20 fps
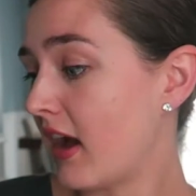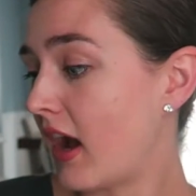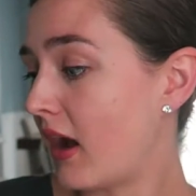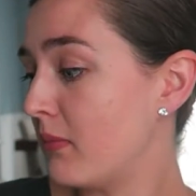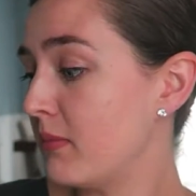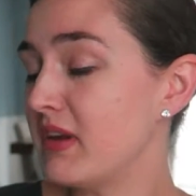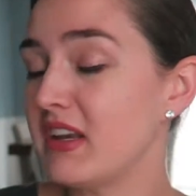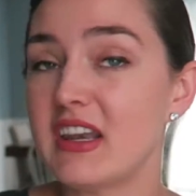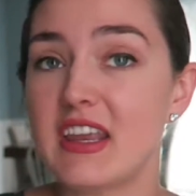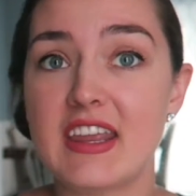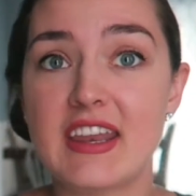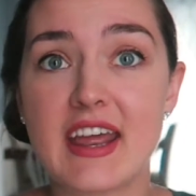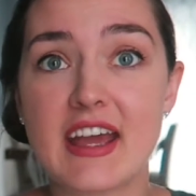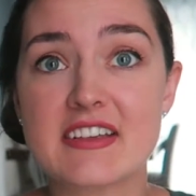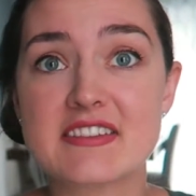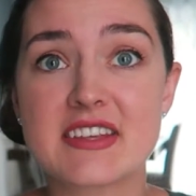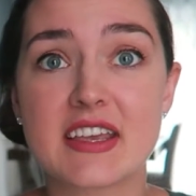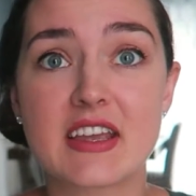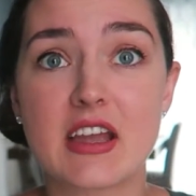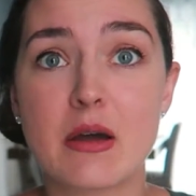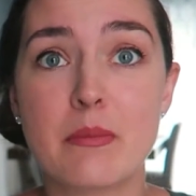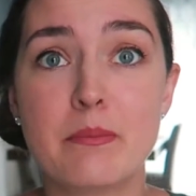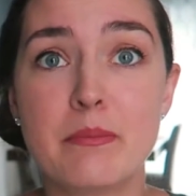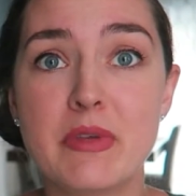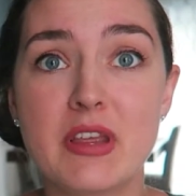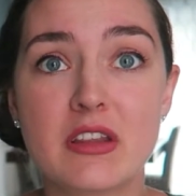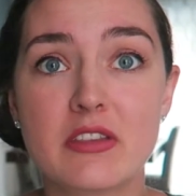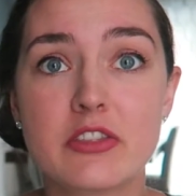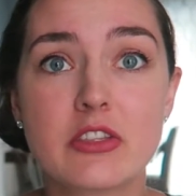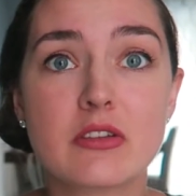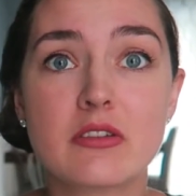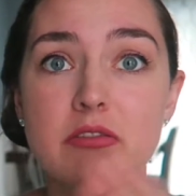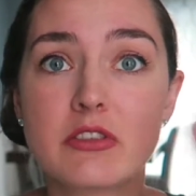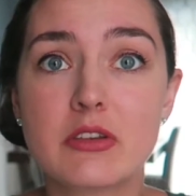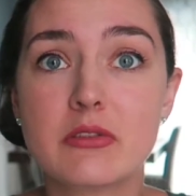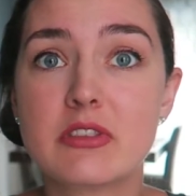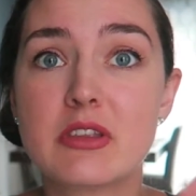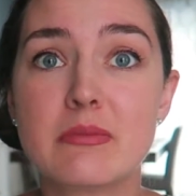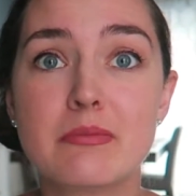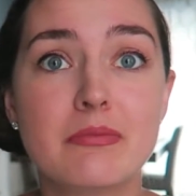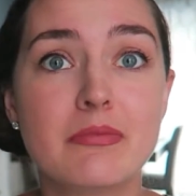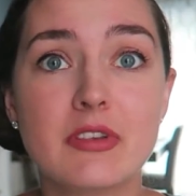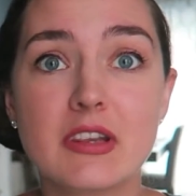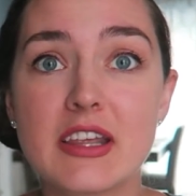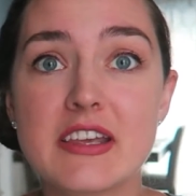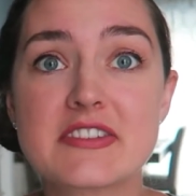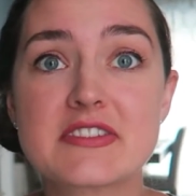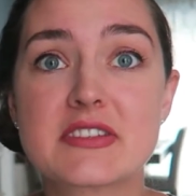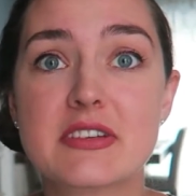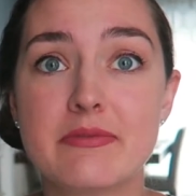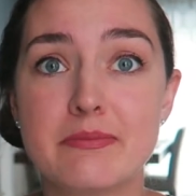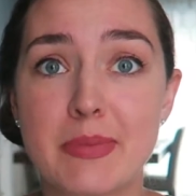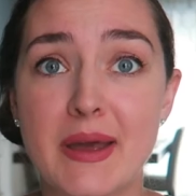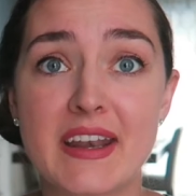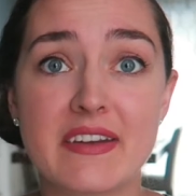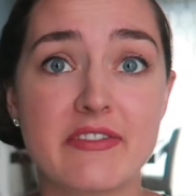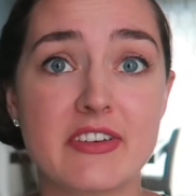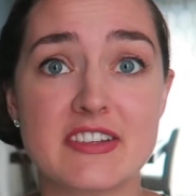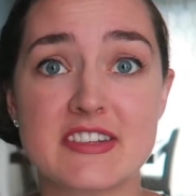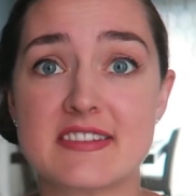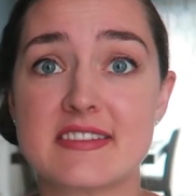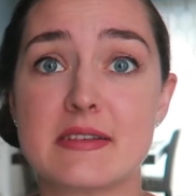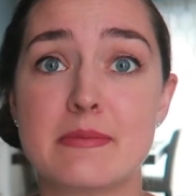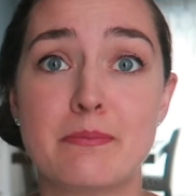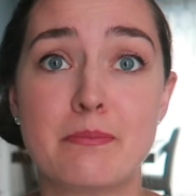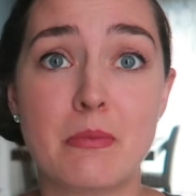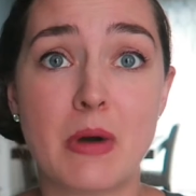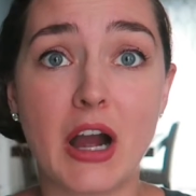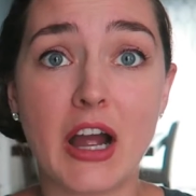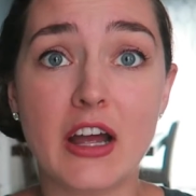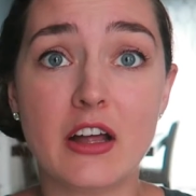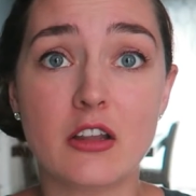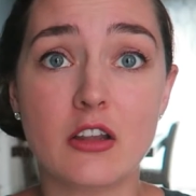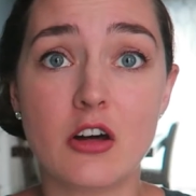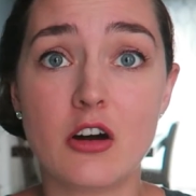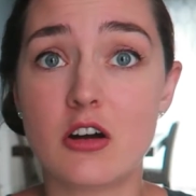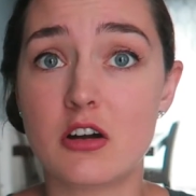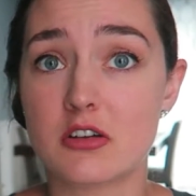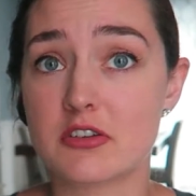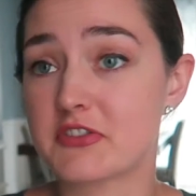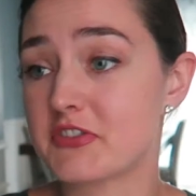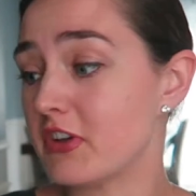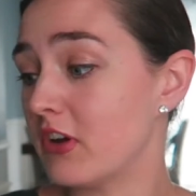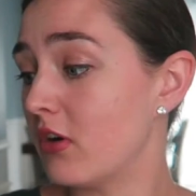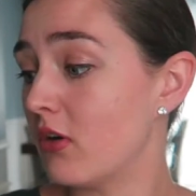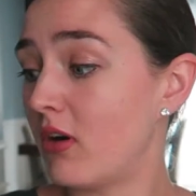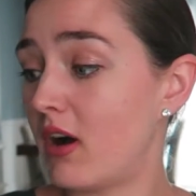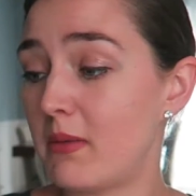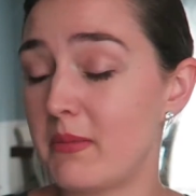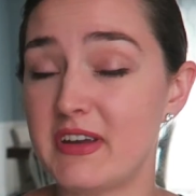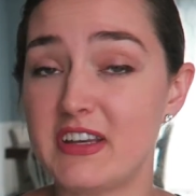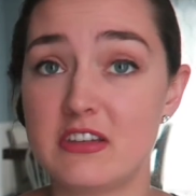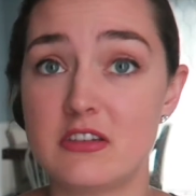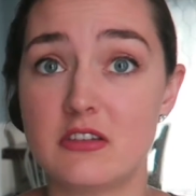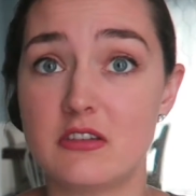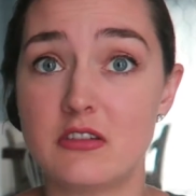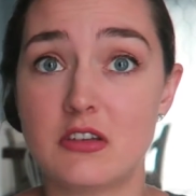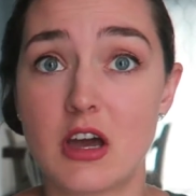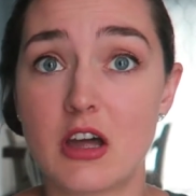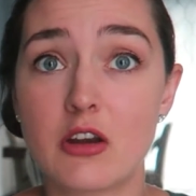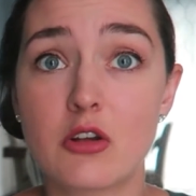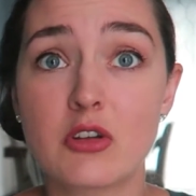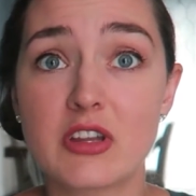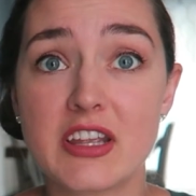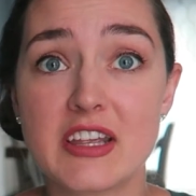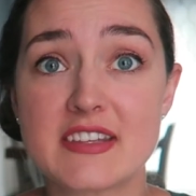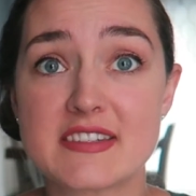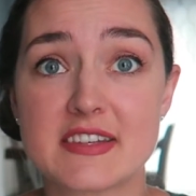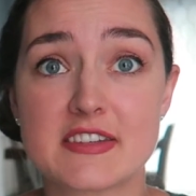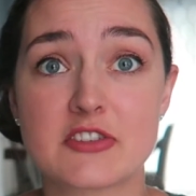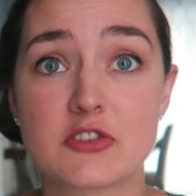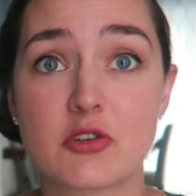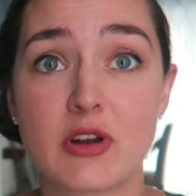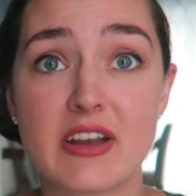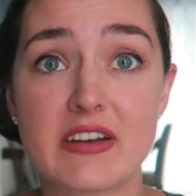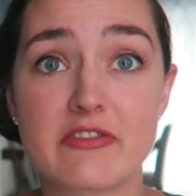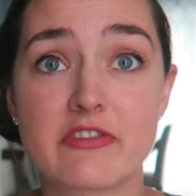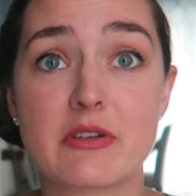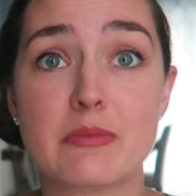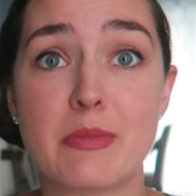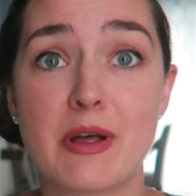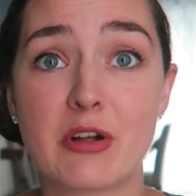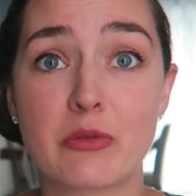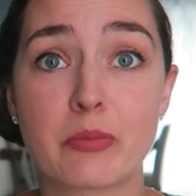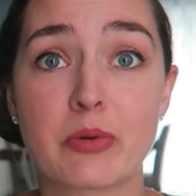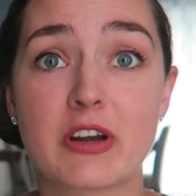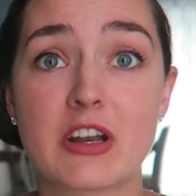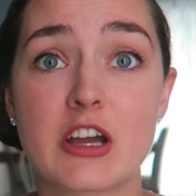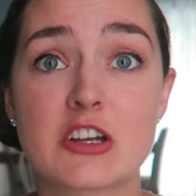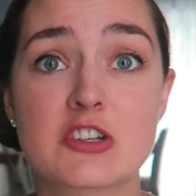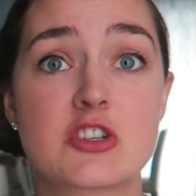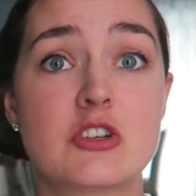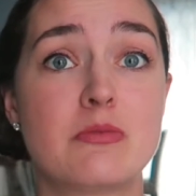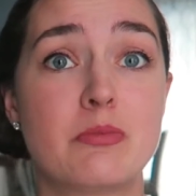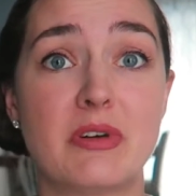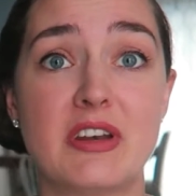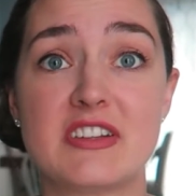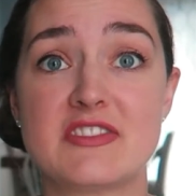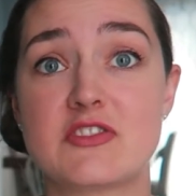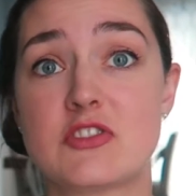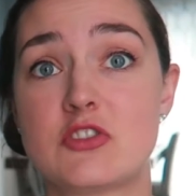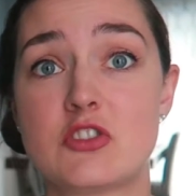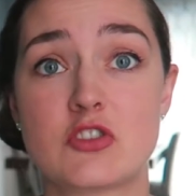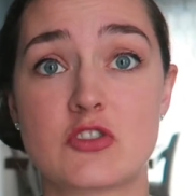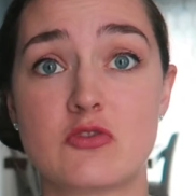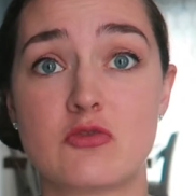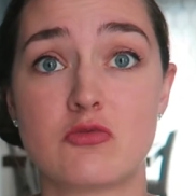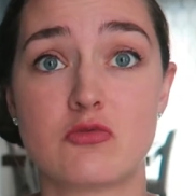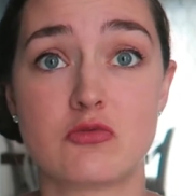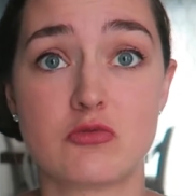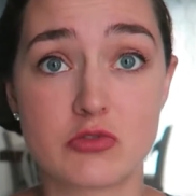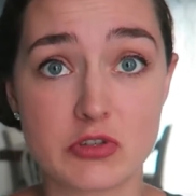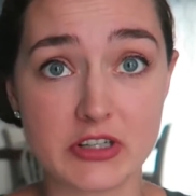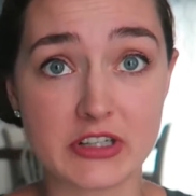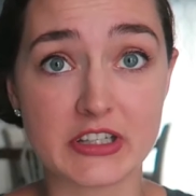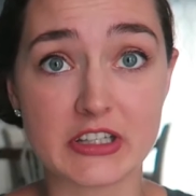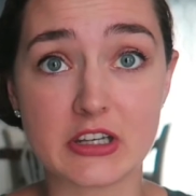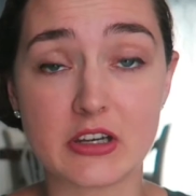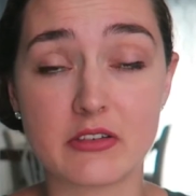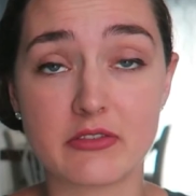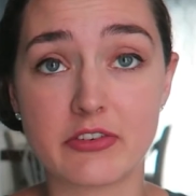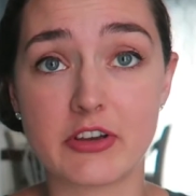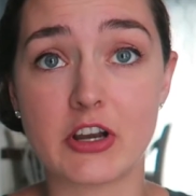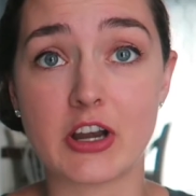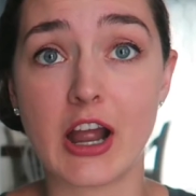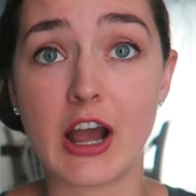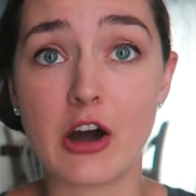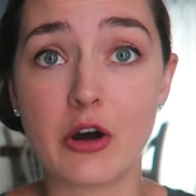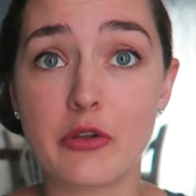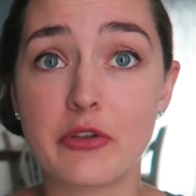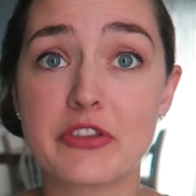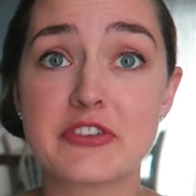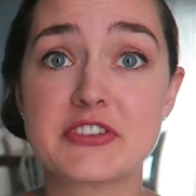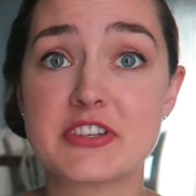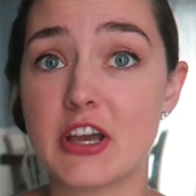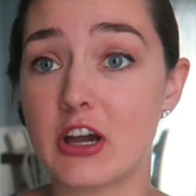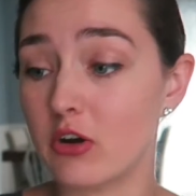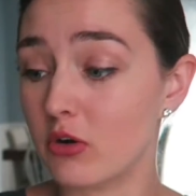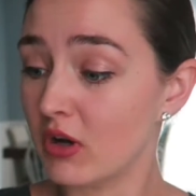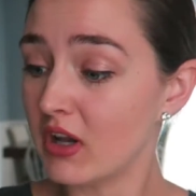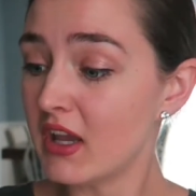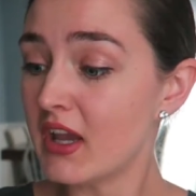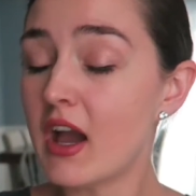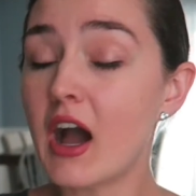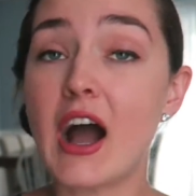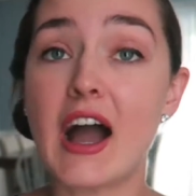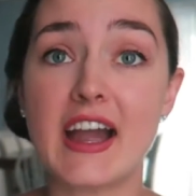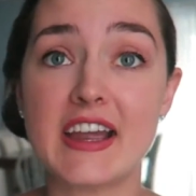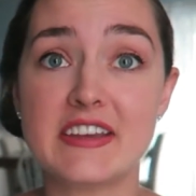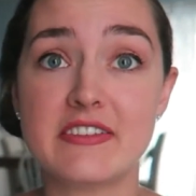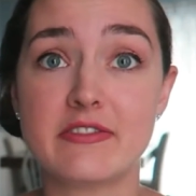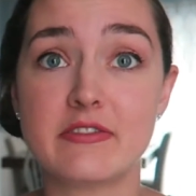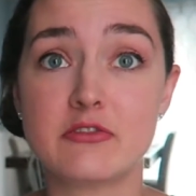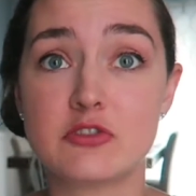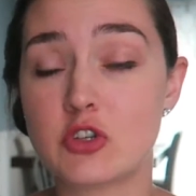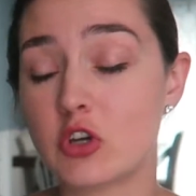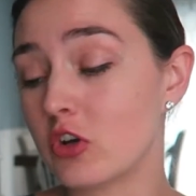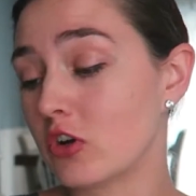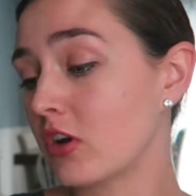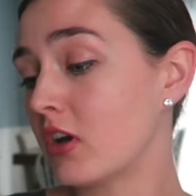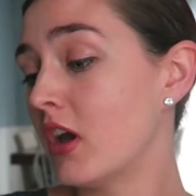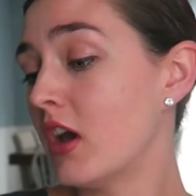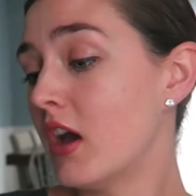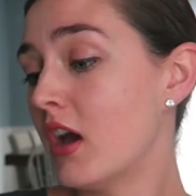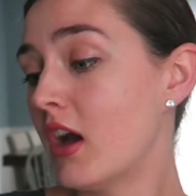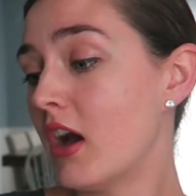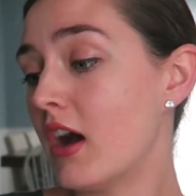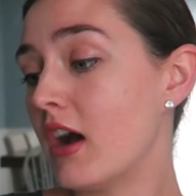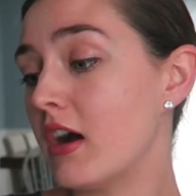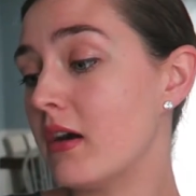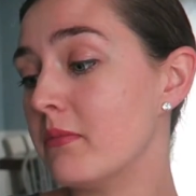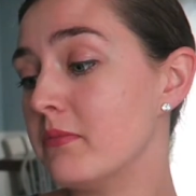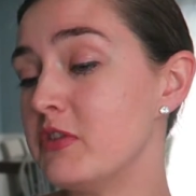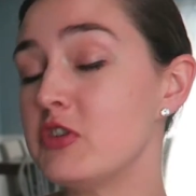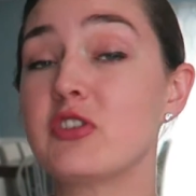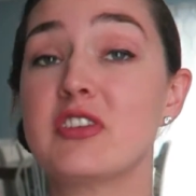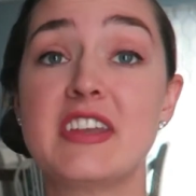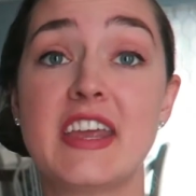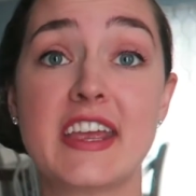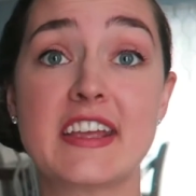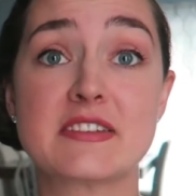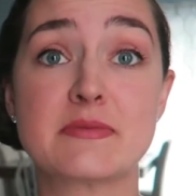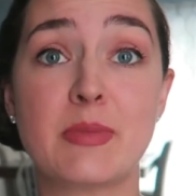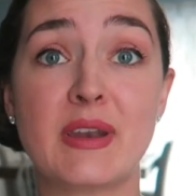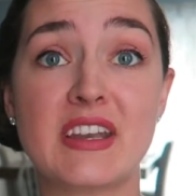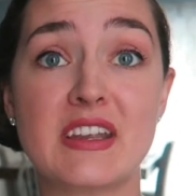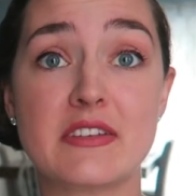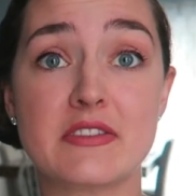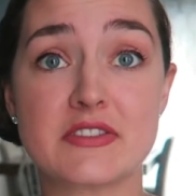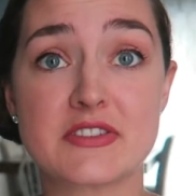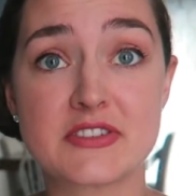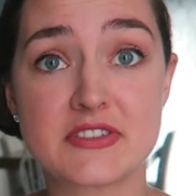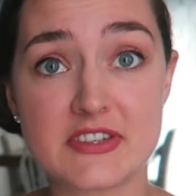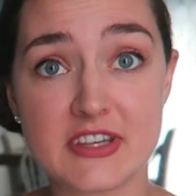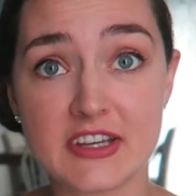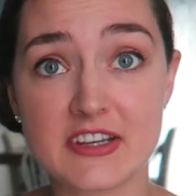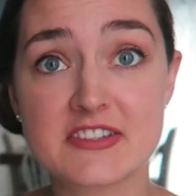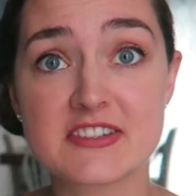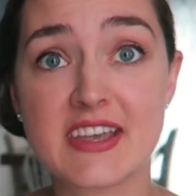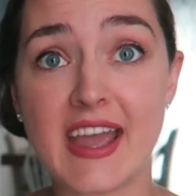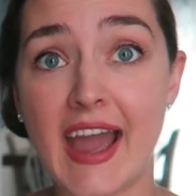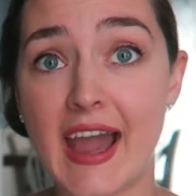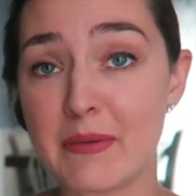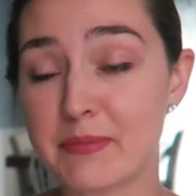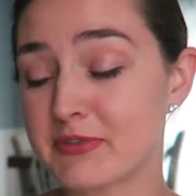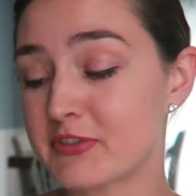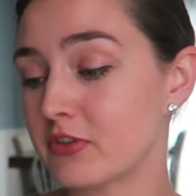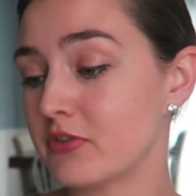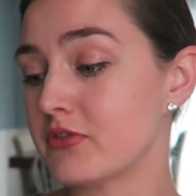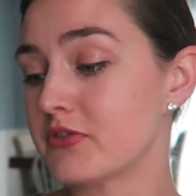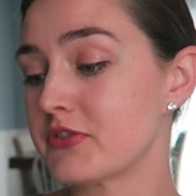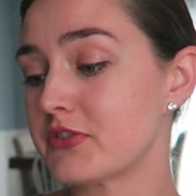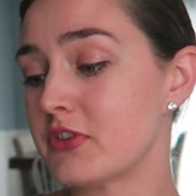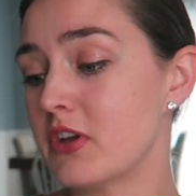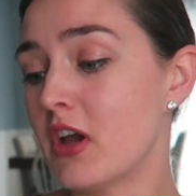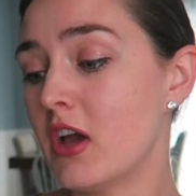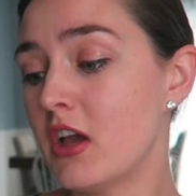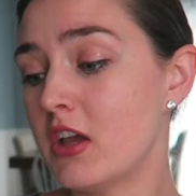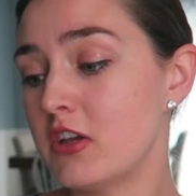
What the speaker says: I mean, it has like the list of benefits is a mile long. So I mean, not only is this great for milk production, but it's just really good for your health. So I took, you can take as many as 6 capsules.